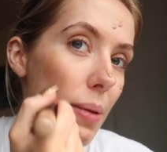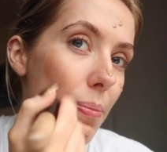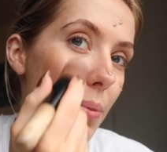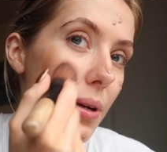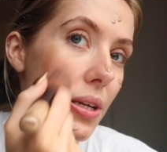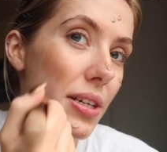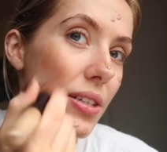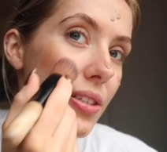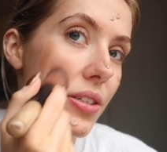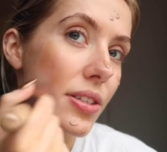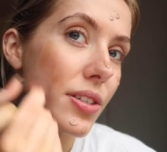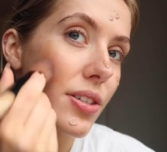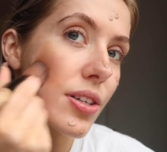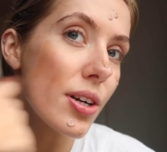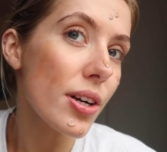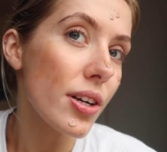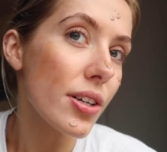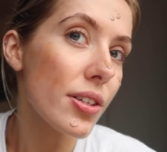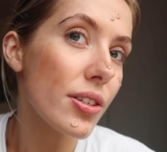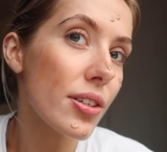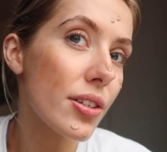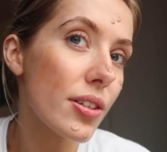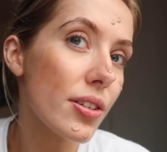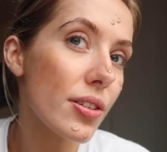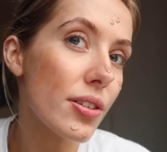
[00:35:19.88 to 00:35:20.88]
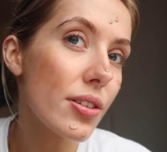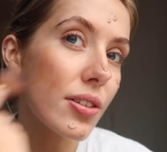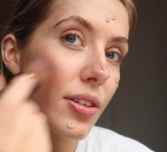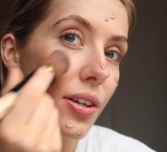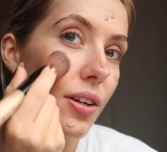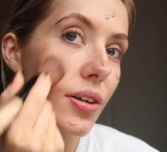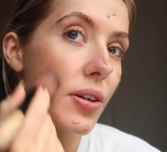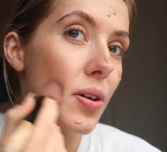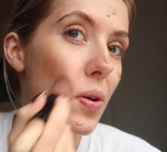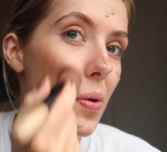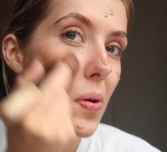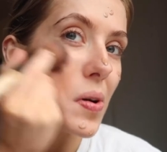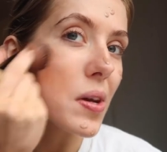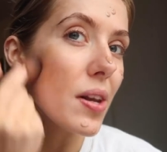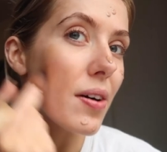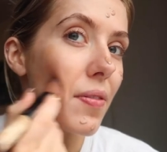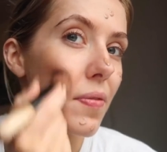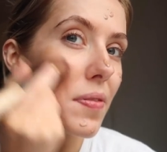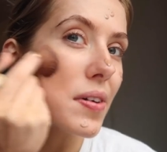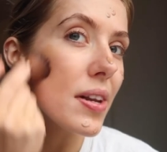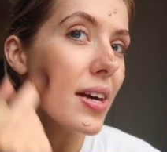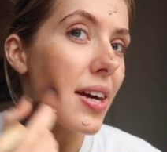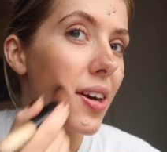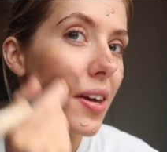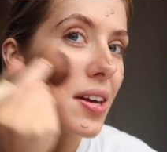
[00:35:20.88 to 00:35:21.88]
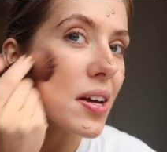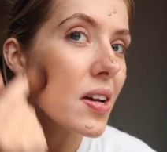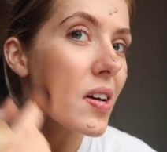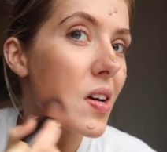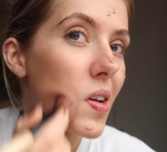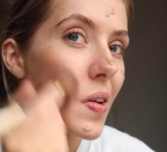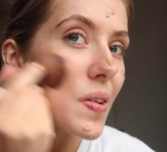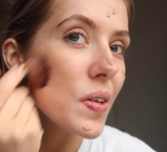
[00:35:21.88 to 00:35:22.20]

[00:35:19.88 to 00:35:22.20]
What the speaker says: But it's just so lovely.